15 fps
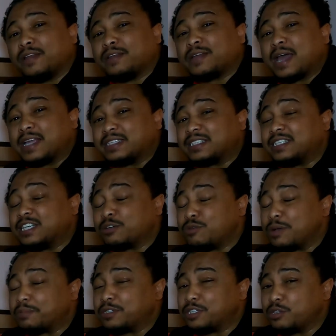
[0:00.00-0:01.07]
nicely
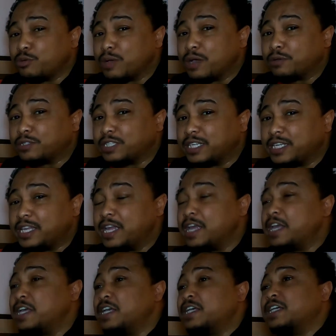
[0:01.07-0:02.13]
equipped 2LT
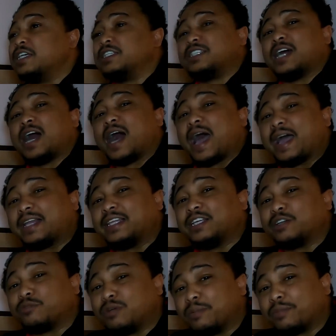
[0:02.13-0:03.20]
to
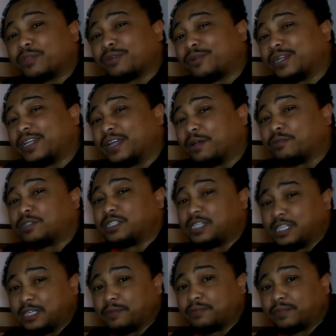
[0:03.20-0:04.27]
highly equipped
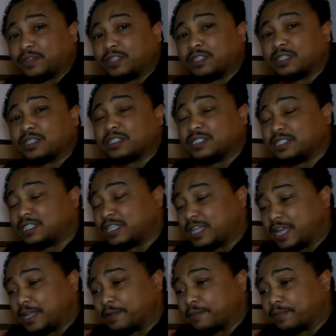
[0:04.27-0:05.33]
3LT
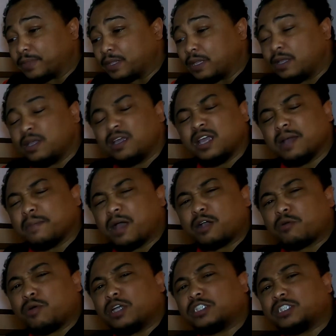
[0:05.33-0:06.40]
C8. And my
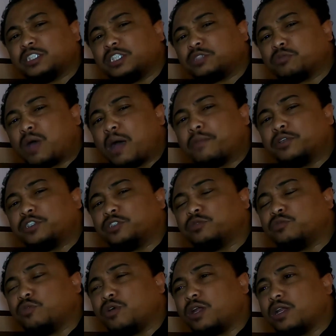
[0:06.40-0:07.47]
question is, why would you
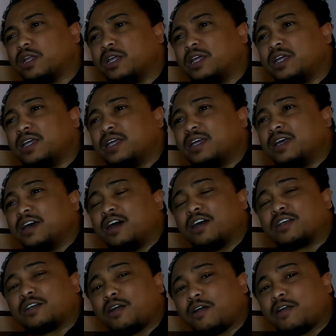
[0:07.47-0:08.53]
want a
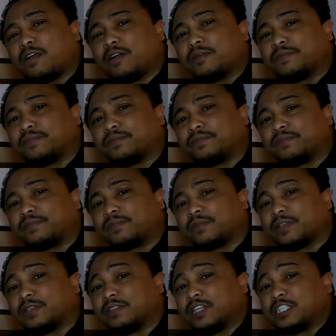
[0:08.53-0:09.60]
car
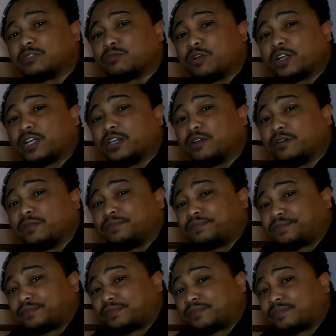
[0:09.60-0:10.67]
that's working on
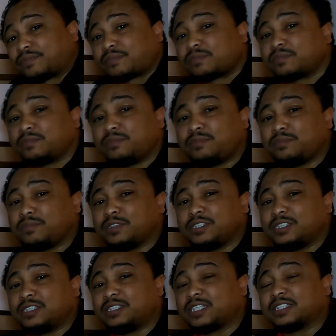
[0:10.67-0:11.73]

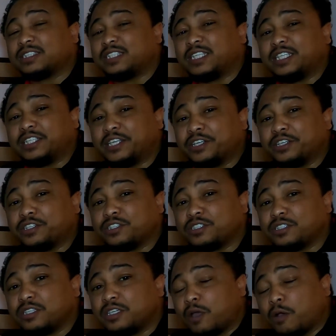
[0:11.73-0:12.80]
16
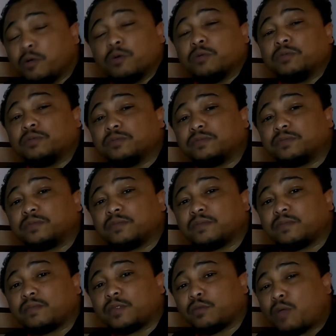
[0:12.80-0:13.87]
years old?
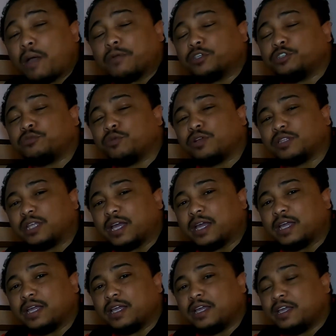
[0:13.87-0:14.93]
Why would you want that?
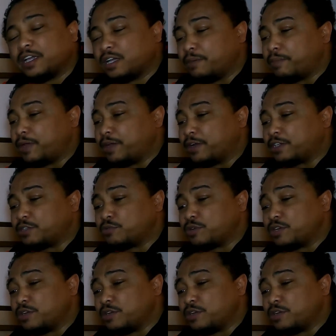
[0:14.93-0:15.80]
Compared to a